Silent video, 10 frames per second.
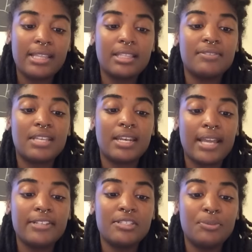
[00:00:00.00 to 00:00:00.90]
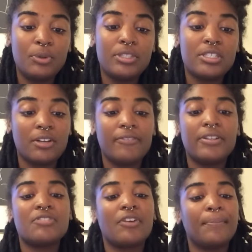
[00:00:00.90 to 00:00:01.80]
and leaves a nice smooth
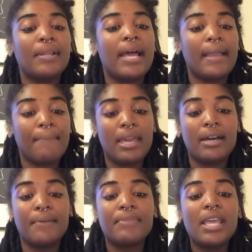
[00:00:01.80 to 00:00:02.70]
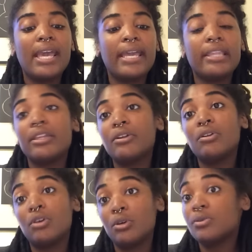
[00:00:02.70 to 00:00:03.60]
surface for applying makeup. A little
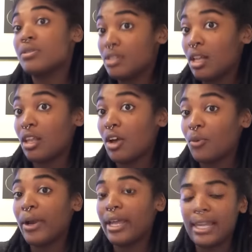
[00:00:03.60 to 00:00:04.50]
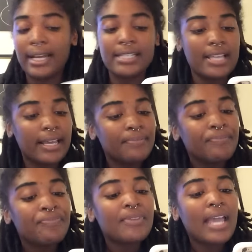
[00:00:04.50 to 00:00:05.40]
goes a long way, like I said.
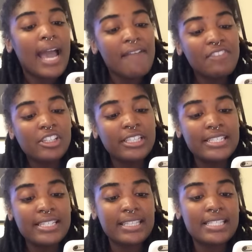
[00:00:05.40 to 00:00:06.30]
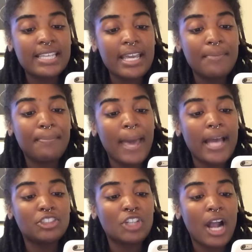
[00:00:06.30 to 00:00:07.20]
After cleansing the skin,
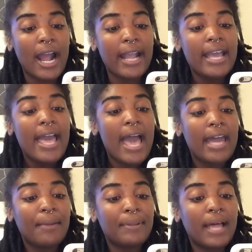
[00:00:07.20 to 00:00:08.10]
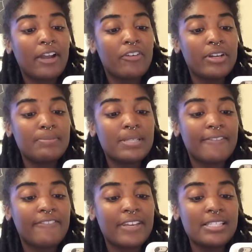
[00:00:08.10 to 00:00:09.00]
pat dry and apply cream to the
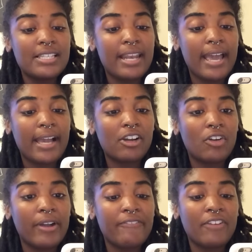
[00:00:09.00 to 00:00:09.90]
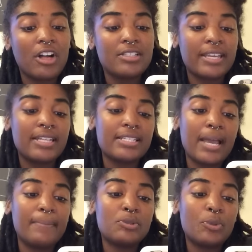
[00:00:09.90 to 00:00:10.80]
face and neck. Great for all skin
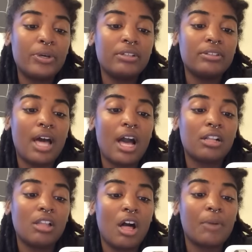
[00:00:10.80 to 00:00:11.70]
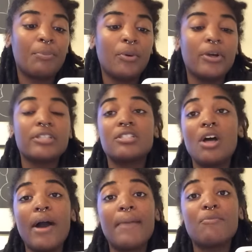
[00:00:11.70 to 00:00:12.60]
types. Will not clog pores.
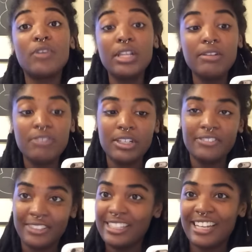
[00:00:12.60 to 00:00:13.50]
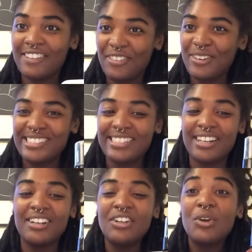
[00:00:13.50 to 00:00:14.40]
So I'm really, really, really looking forward
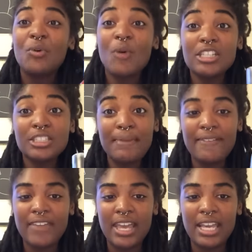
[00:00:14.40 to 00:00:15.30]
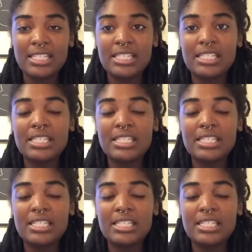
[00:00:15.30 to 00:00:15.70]
to washing my face